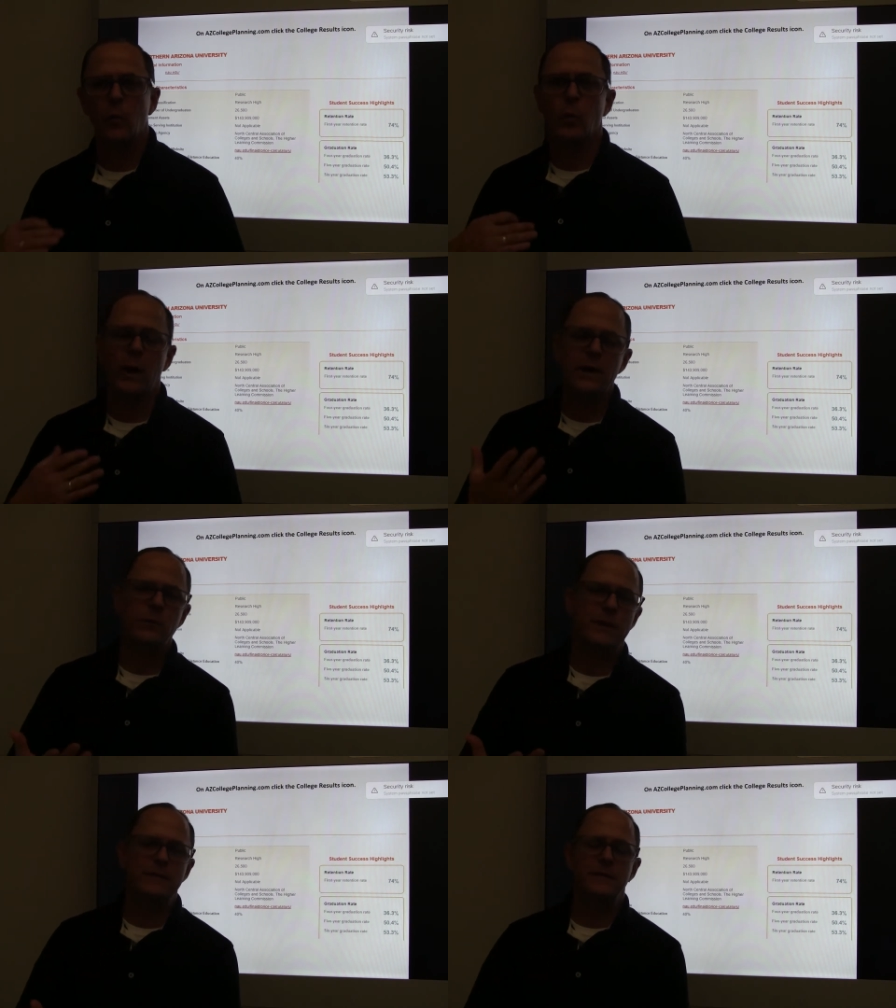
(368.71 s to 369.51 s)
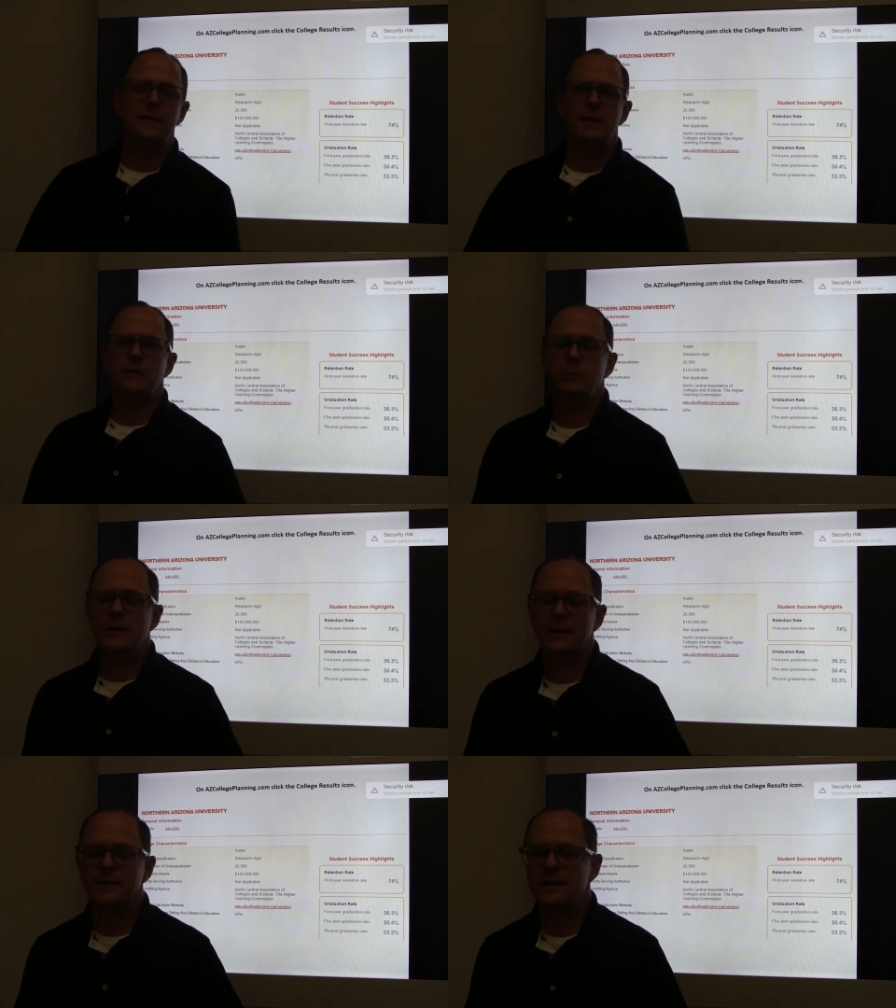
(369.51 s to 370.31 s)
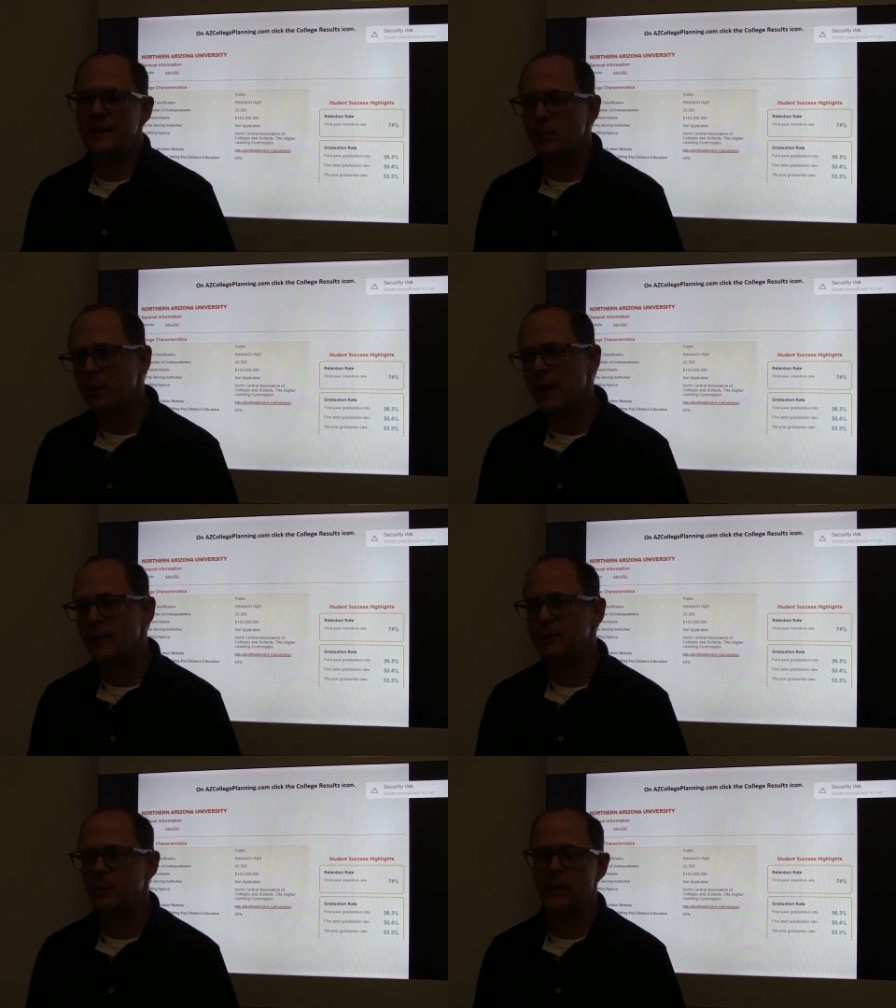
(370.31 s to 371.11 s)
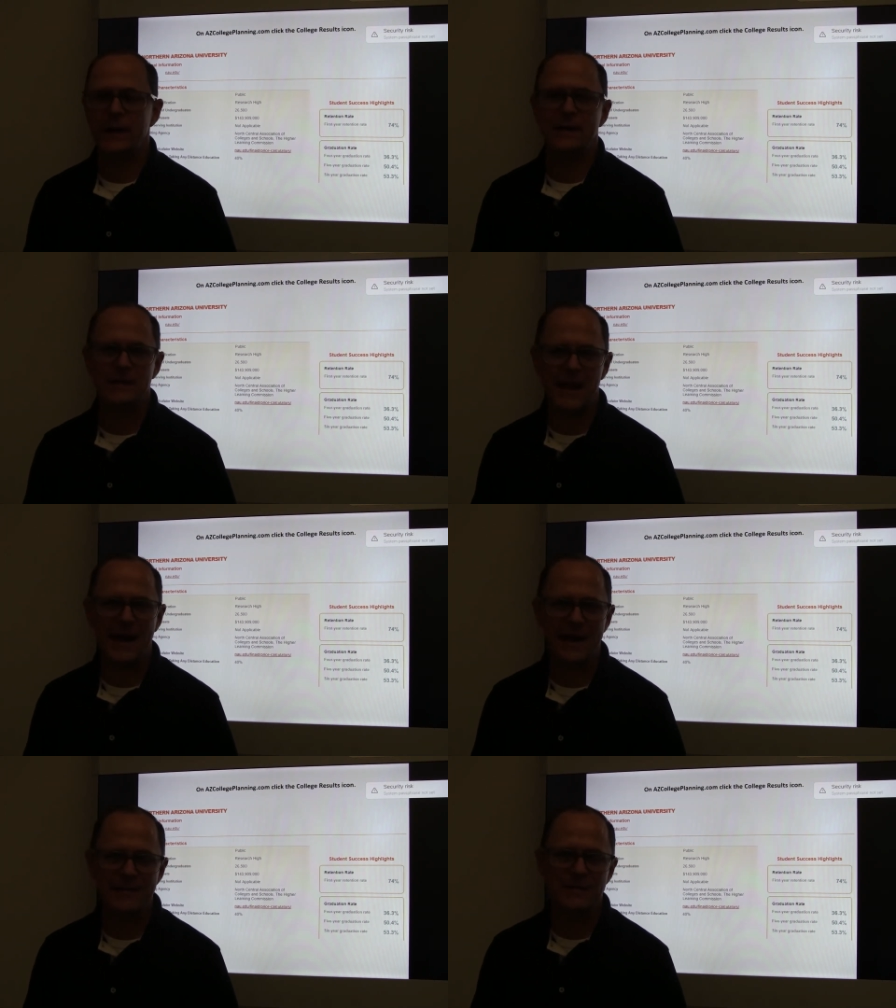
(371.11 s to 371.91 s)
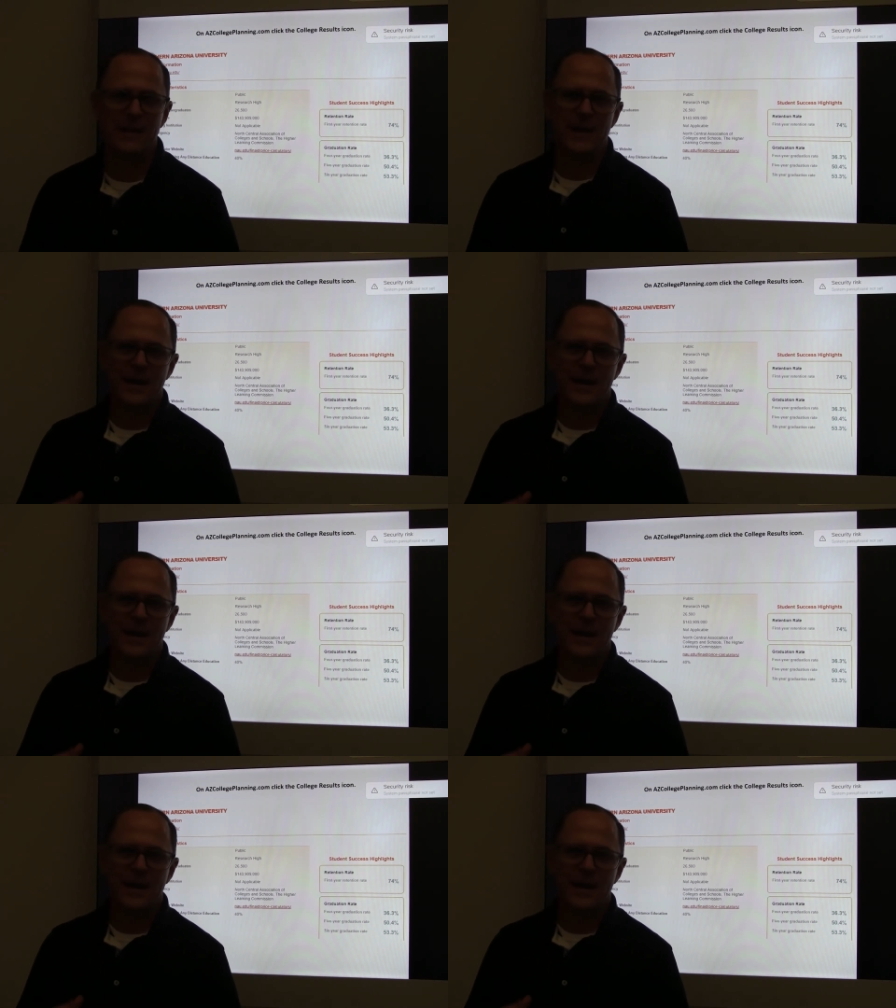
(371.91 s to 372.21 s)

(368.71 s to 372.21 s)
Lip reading: One reason is because they apply for a class.